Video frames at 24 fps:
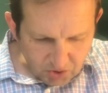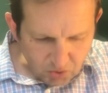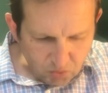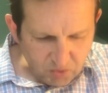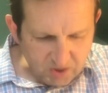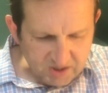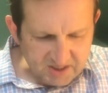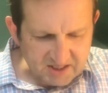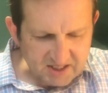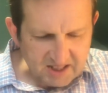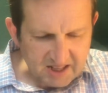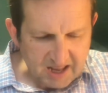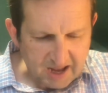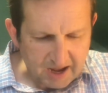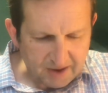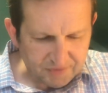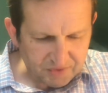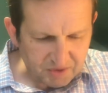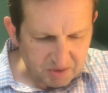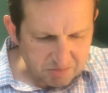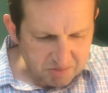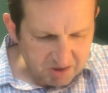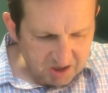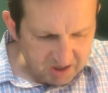what's the
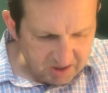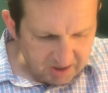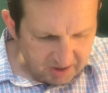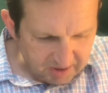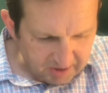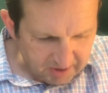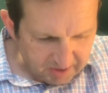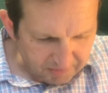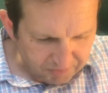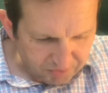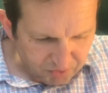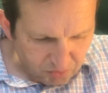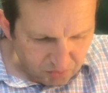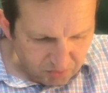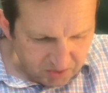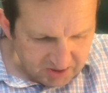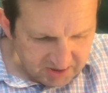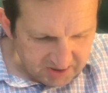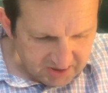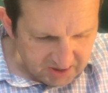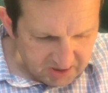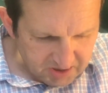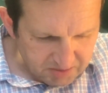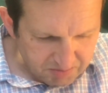nafkamina if the
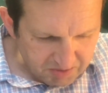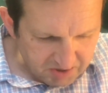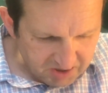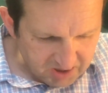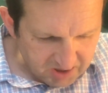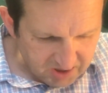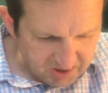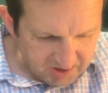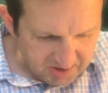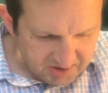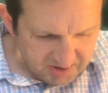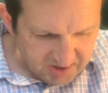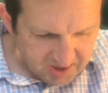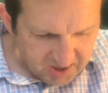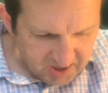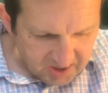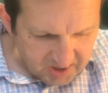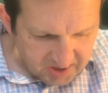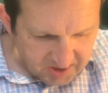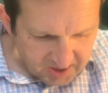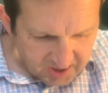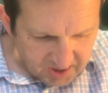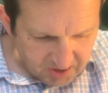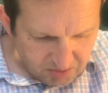reason is because
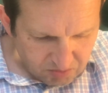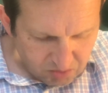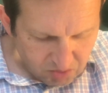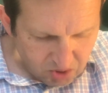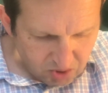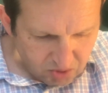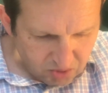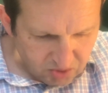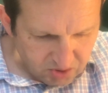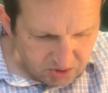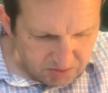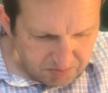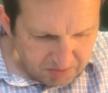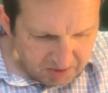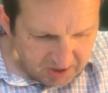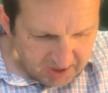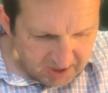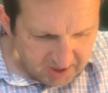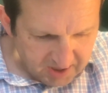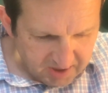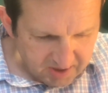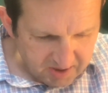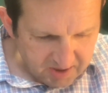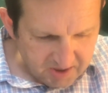it grows
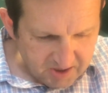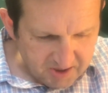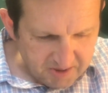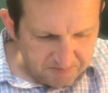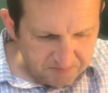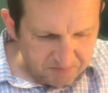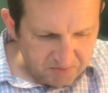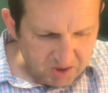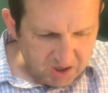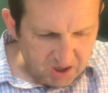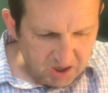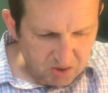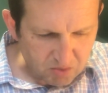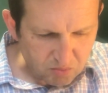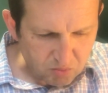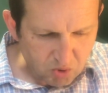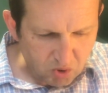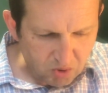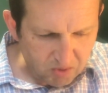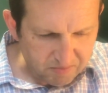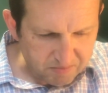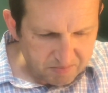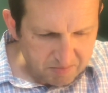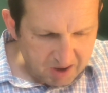by uh,
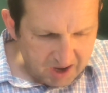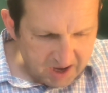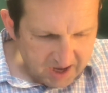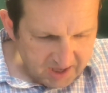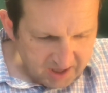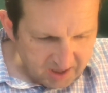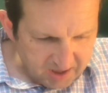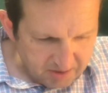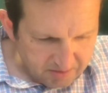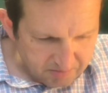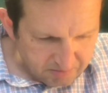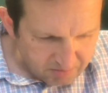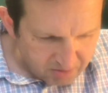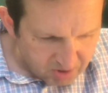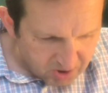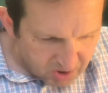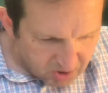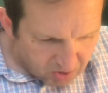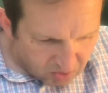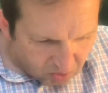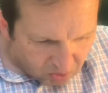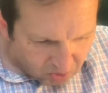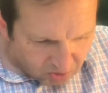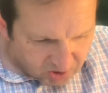rov mayim,
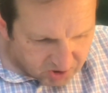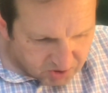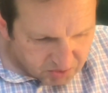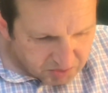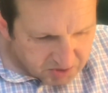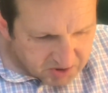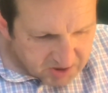or as we